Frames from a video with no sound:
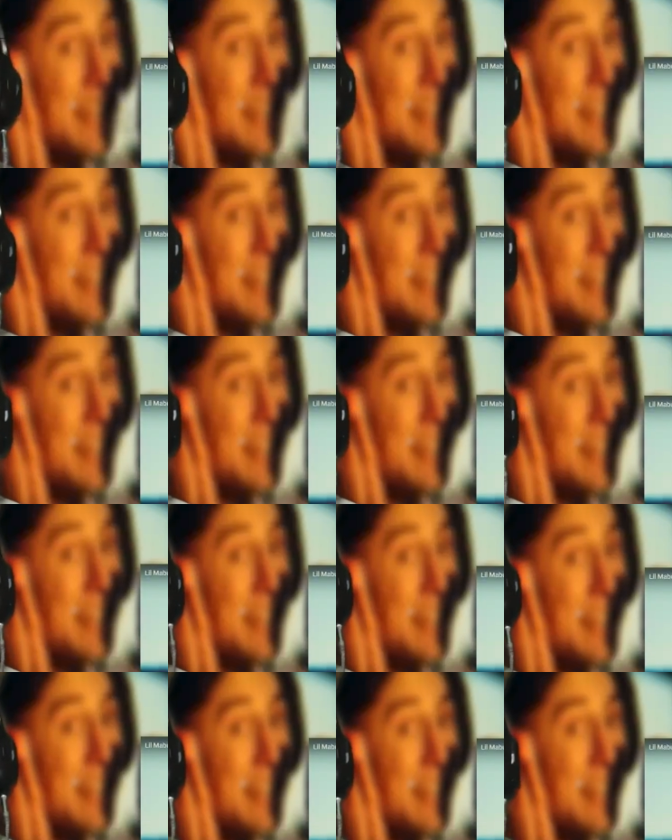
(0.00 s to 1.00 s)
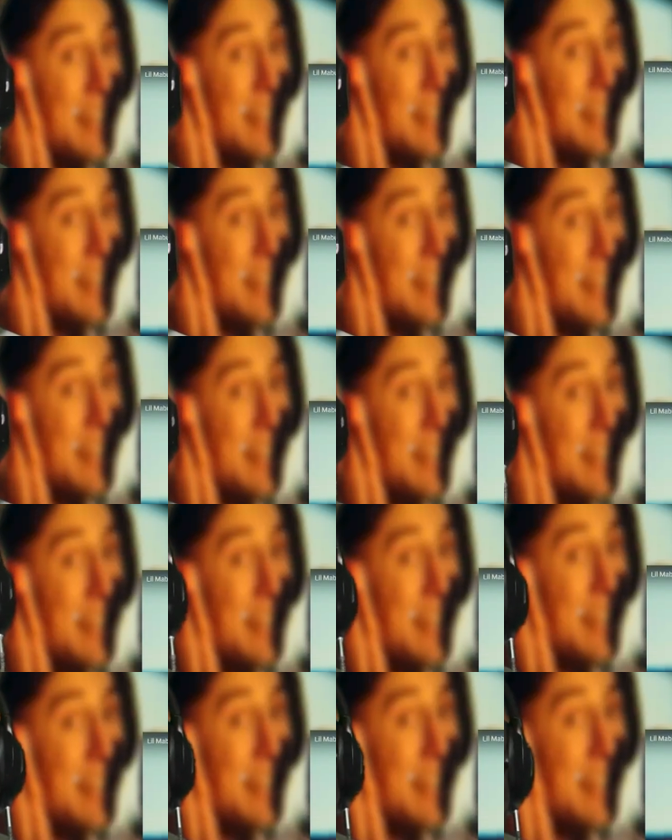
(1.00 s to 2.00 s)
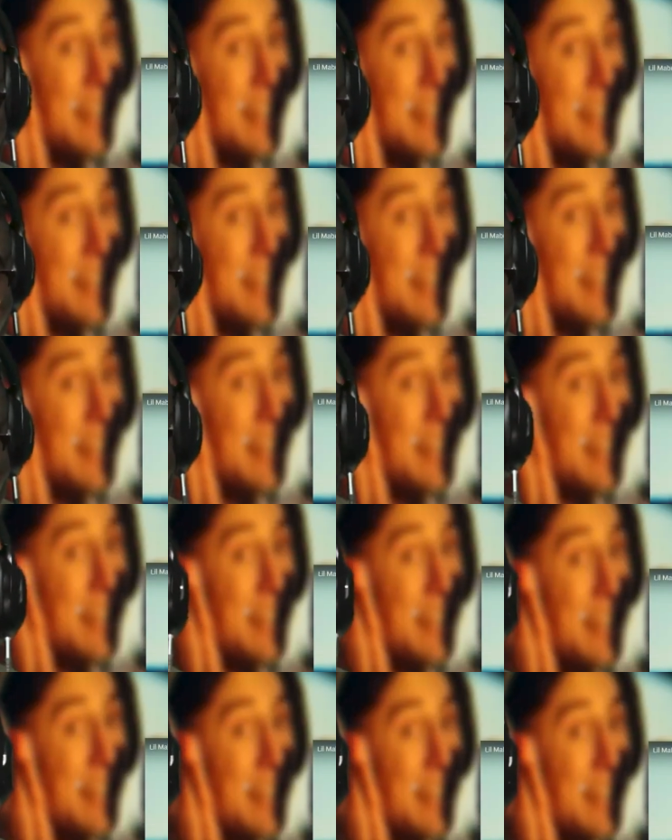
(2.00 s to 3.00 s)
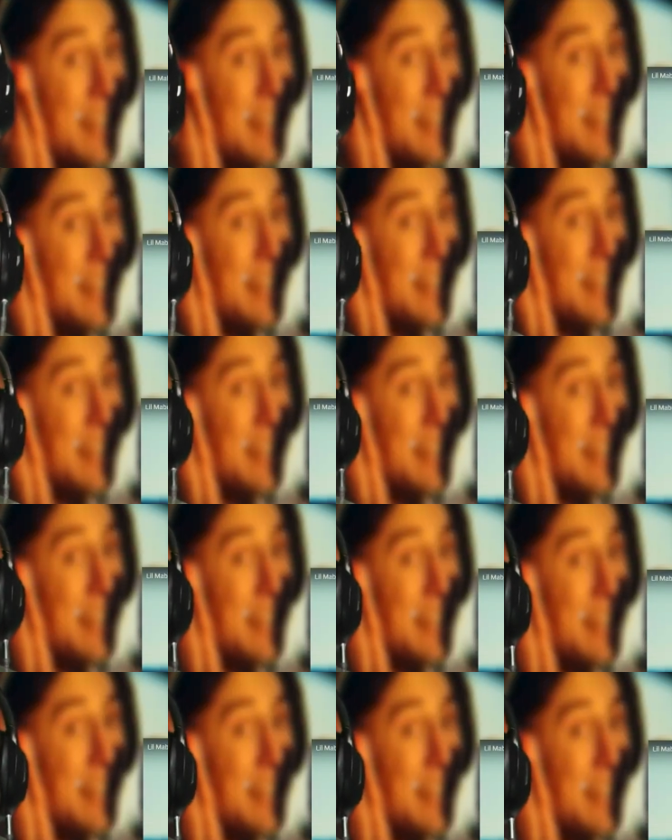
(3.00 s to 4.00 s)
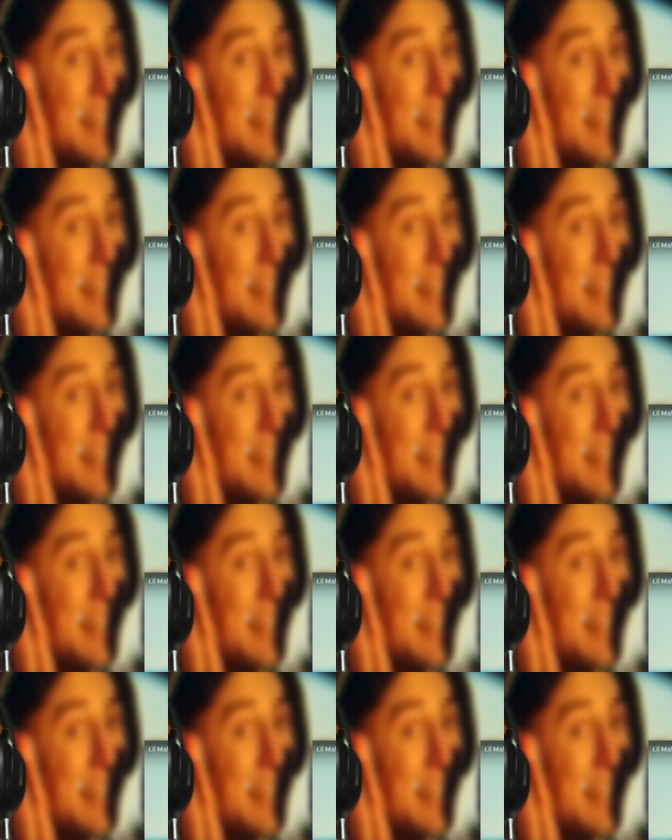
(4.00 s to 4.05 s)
[no speech]